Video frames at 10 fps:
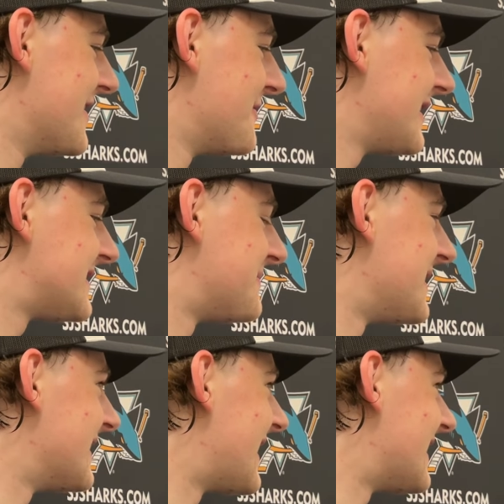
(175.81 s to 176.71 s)
We had
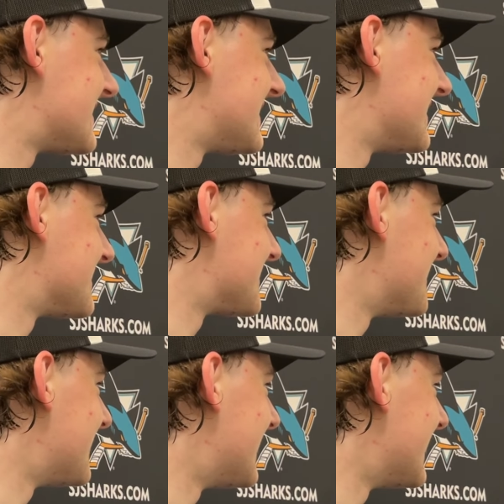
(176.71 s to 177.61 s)
Smitty last year, so
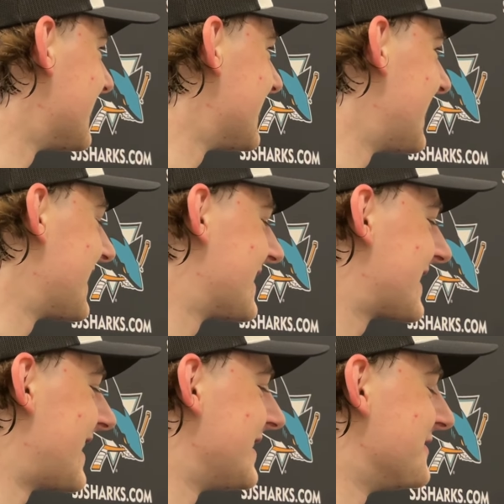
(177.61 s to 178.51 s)

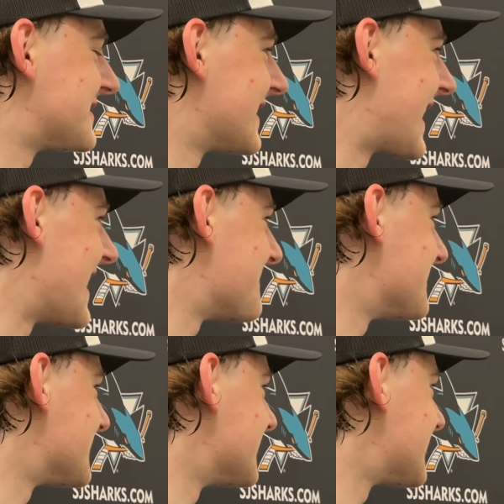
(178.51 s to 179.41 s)
kind of used to the
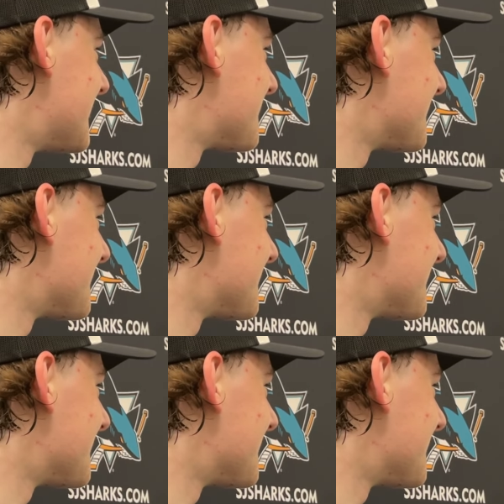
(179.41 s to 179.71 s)
cameras and stuff